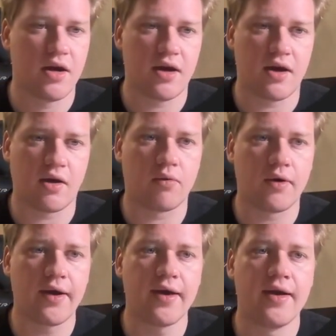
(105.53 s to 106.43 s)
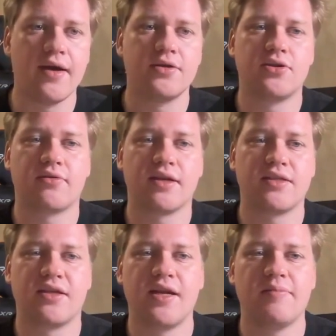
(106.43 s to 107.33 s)
query to create
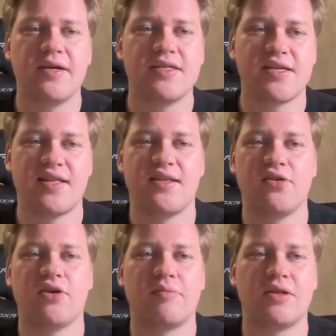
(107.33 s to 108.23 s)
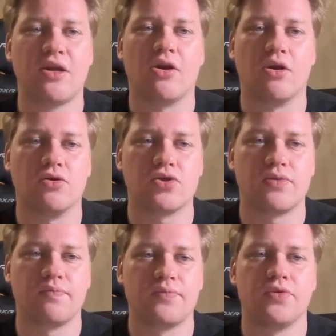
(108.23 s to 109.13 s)
the database, and then you commit and close.
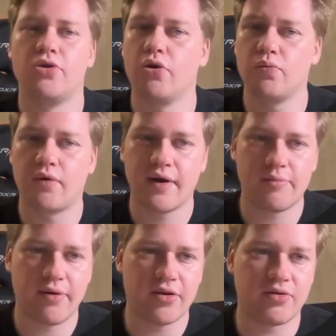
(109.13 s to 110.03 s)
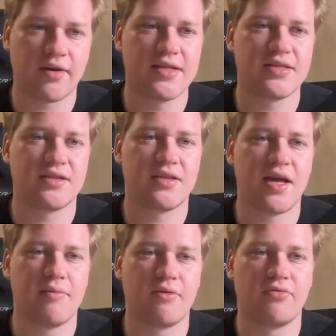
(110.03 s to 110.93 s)
Don't worry about creating the
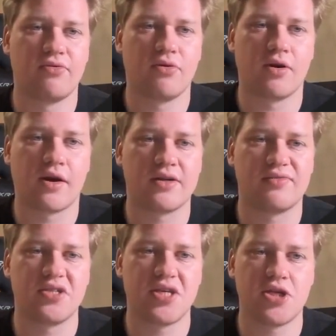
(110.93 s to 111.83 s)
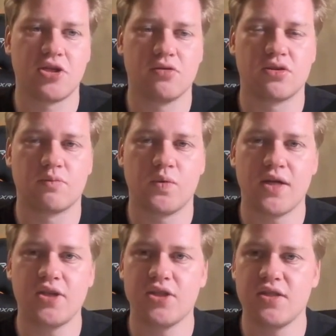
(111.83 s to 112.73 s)
table for conversation user
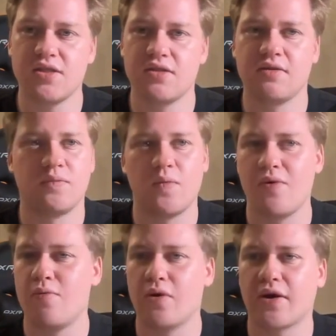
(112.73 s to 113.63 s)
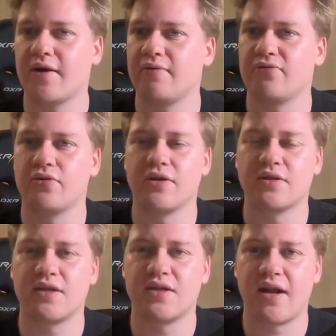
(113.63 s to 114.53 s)
branches. We'll work through it
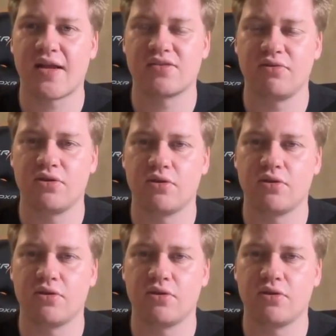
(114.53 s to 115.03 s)
in the next video.